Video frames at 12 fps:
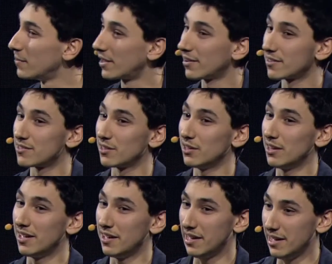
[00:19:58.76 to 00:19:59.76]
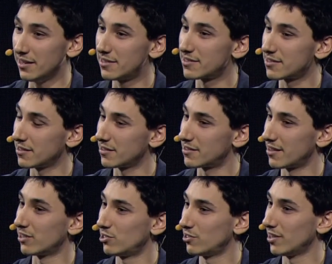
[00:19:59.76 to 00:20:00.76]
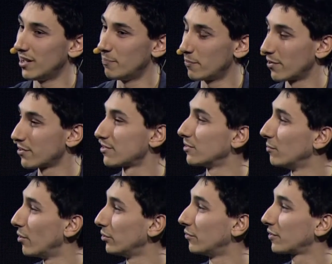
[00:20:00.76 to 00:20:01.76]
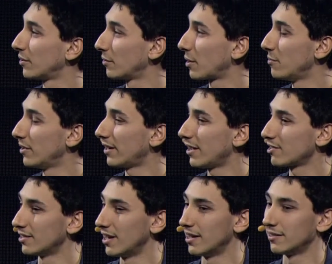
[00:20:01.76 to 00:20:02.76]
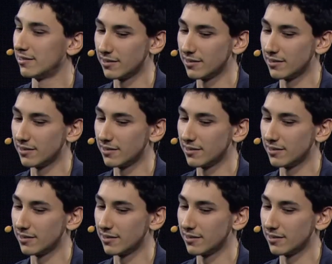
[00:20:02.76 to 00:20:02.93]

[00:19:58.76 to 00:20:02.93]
Because it's such a personal mode of communication, and